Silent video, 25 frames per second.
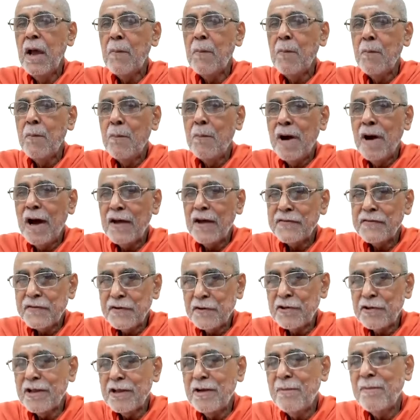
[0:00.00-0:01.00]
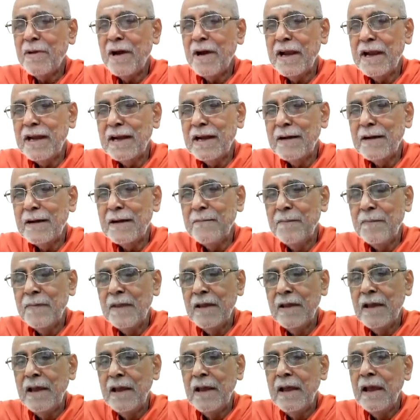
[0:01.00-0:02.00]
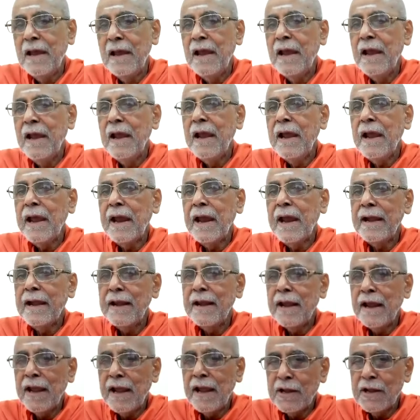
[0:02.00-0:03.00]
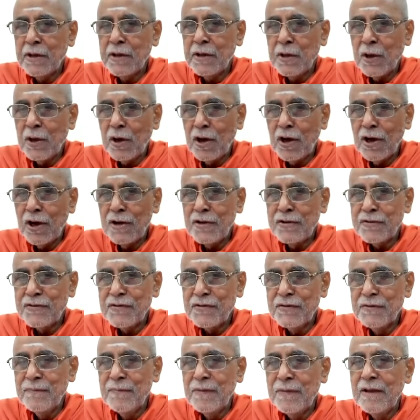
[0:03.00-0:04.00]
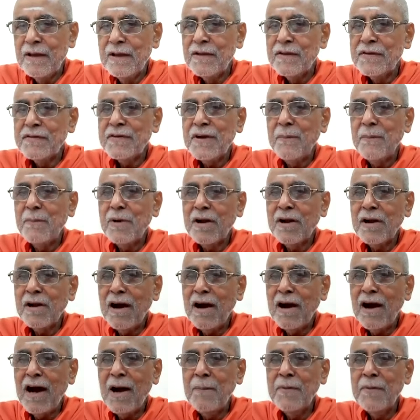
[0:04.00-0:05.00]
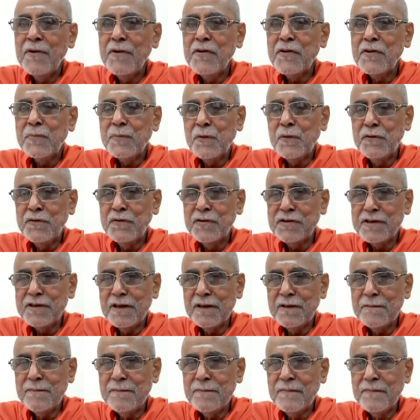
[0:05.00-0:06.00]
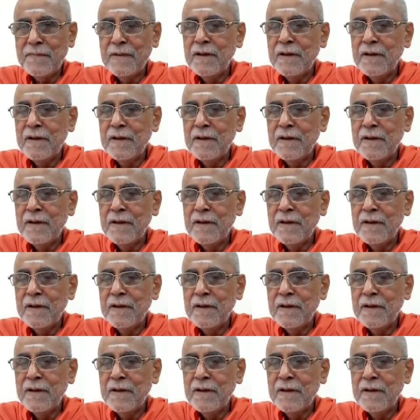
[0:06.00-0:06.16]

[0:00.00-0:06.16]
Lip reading: master of the mind and enjoys some calm disposition,